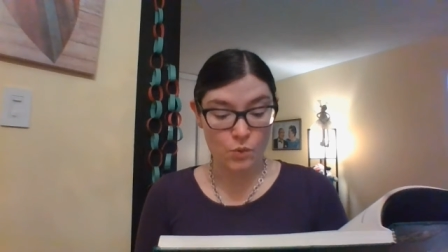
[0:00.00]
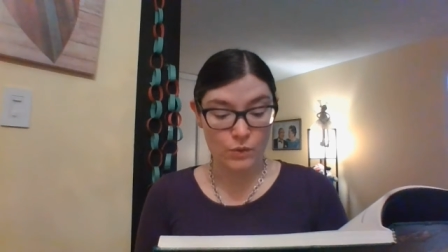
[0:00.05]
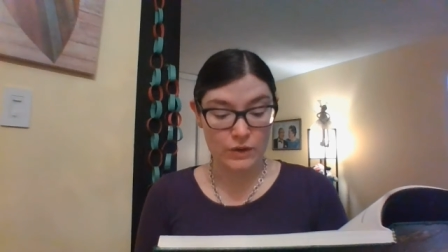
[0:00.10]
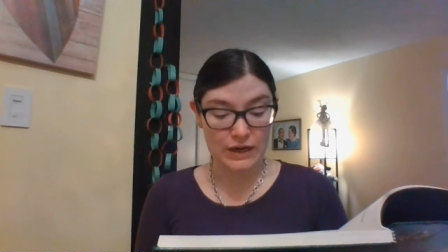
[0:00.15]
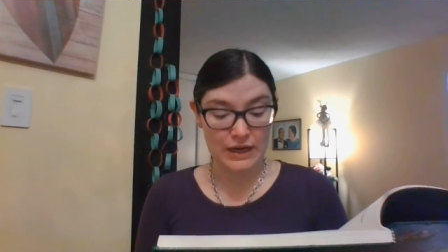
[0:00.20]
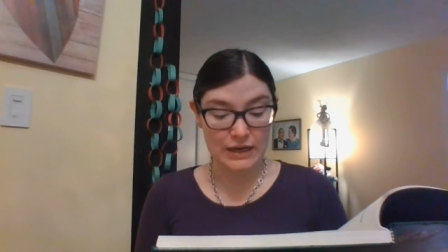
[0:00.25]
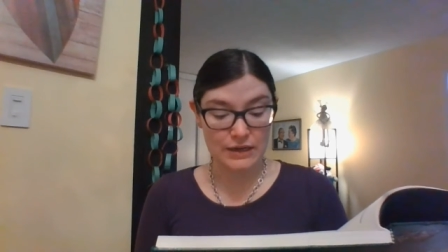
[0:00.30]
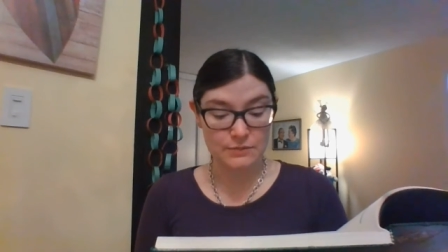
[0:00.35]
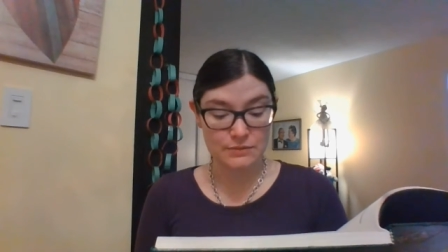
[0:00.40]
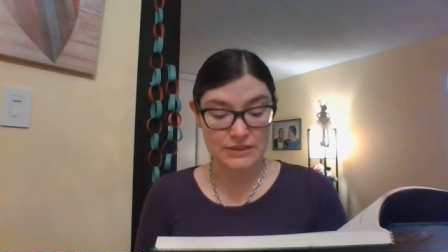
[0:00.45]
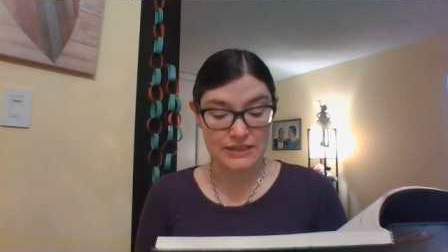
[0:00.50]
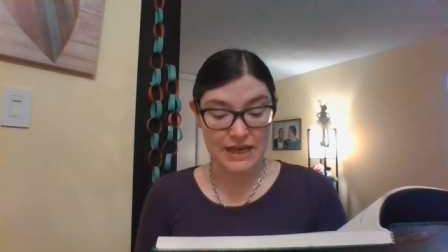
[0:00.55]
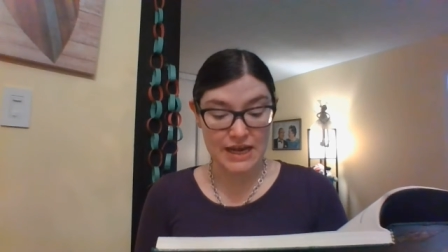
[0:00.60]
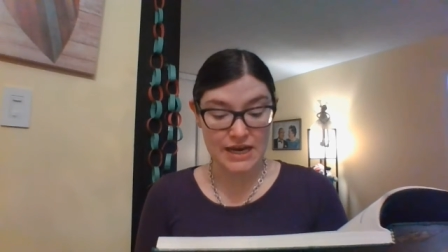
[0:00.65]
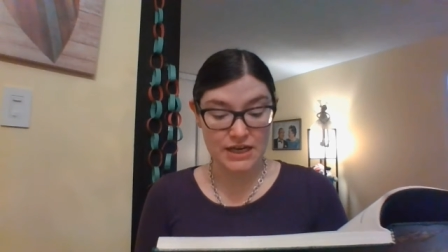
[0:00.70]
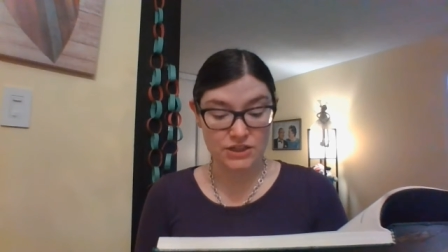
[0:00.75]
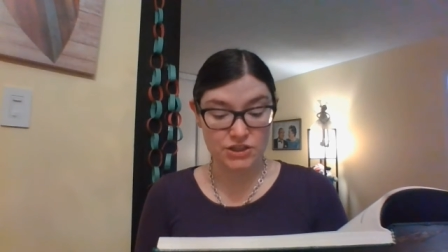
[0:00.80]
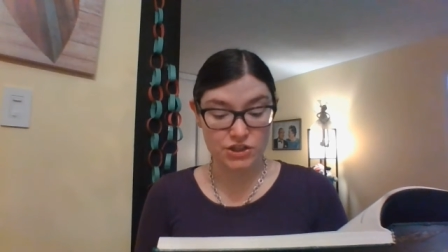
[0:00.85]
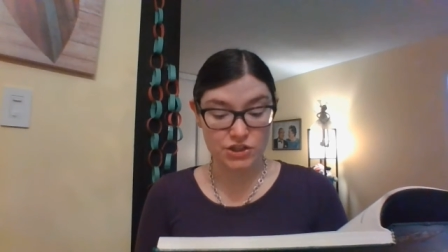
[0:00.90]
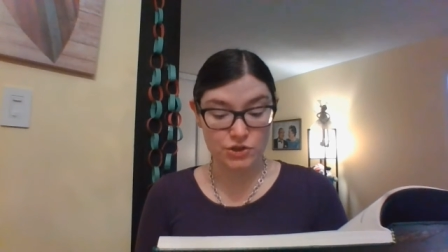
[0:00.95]
What I am
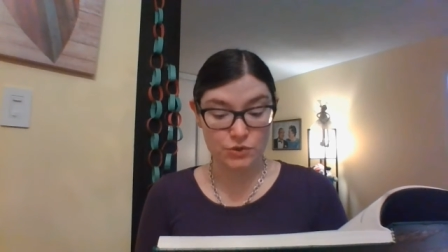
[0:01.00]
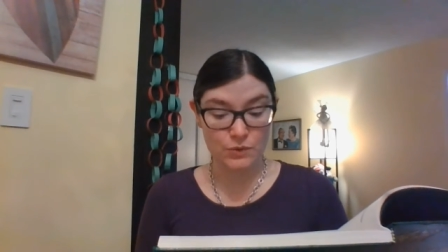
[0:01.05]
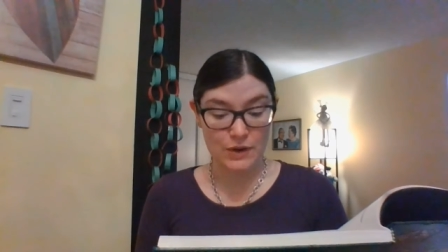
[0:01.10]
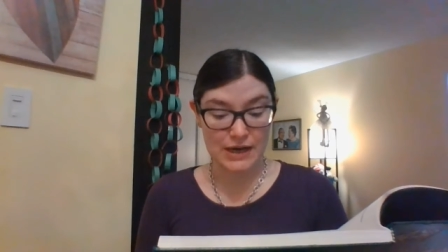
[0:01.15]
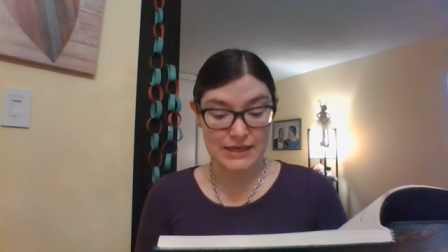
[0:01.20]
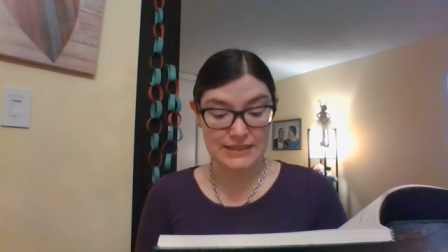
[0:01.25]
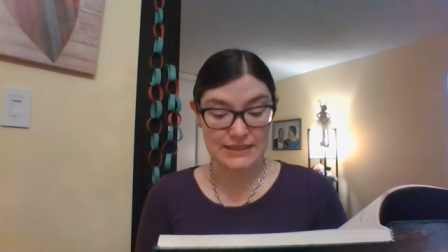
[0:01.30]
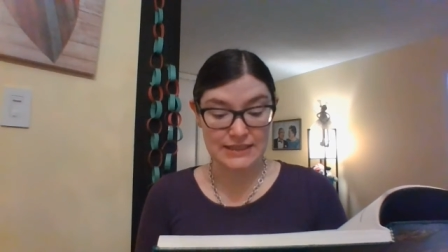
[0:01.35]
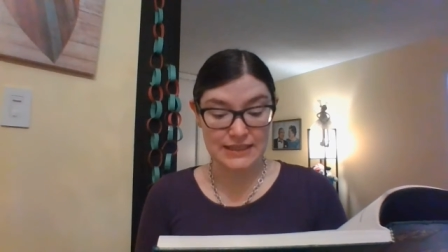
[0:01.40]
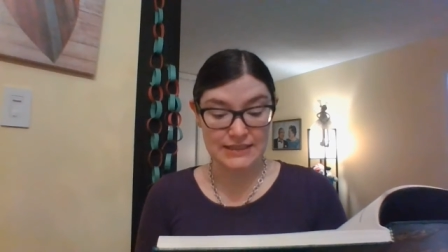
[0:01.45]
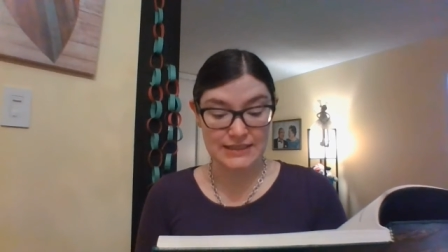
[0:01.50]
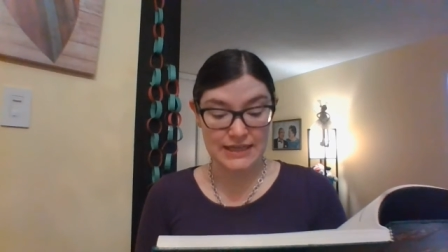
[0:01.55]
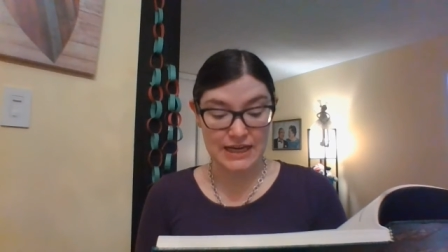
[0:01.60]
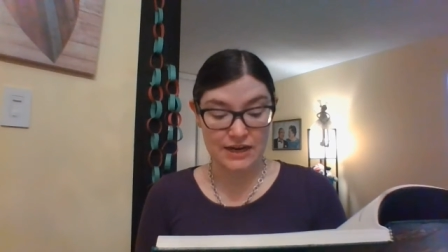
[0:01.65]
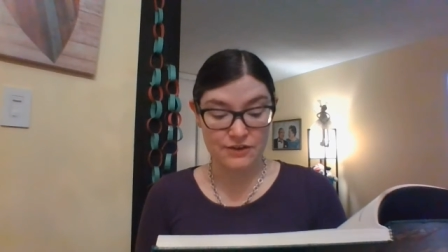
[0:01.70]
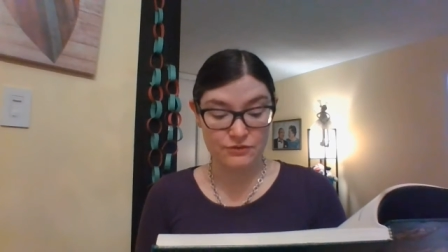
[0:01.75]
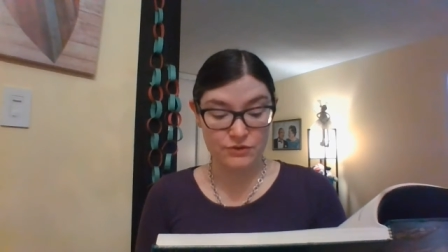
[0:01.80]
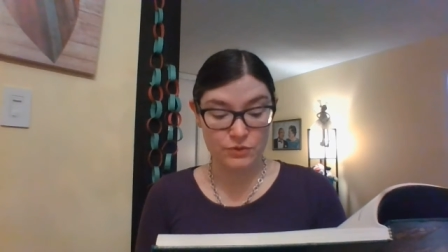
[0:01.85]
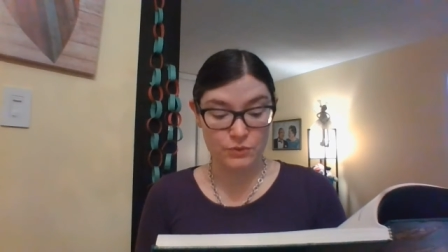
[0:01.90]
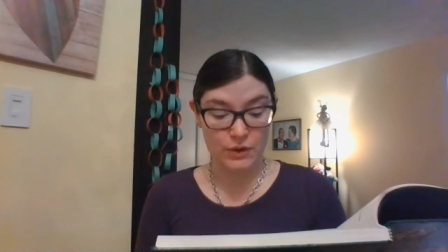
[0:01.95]
saying to you, I say to
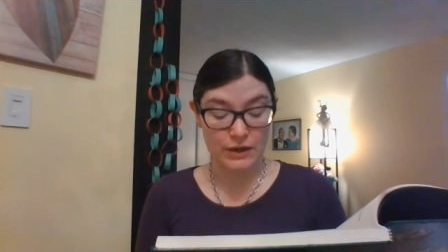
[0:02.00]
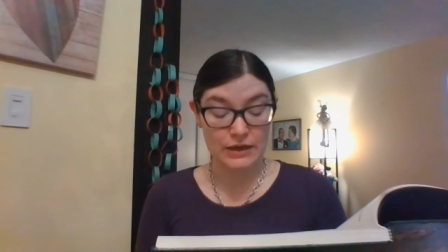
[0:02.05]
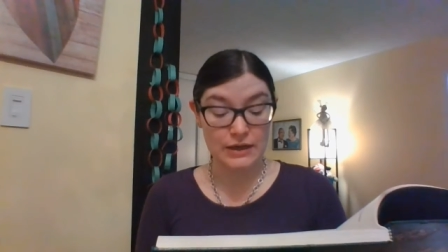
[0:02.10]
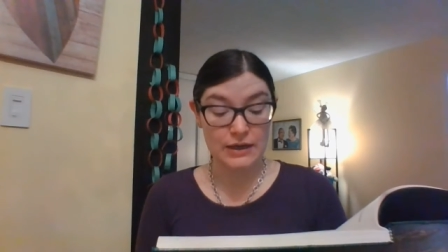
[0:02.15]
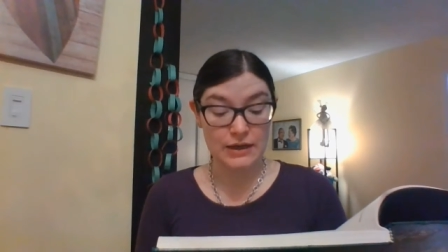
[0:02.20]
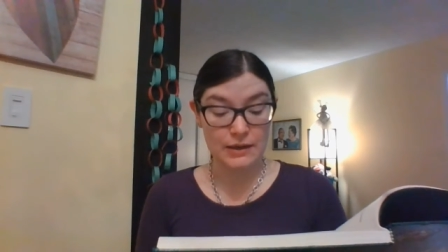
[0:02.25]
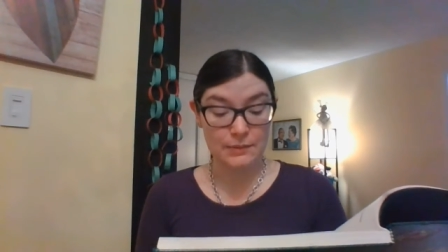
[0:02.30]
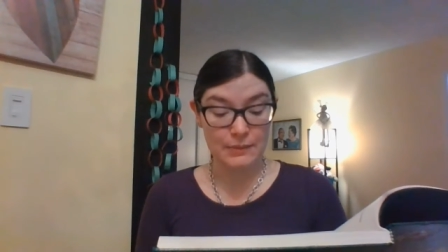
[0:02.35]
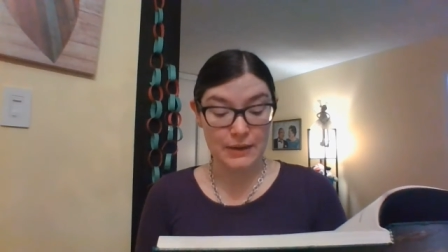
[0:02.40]
everyone,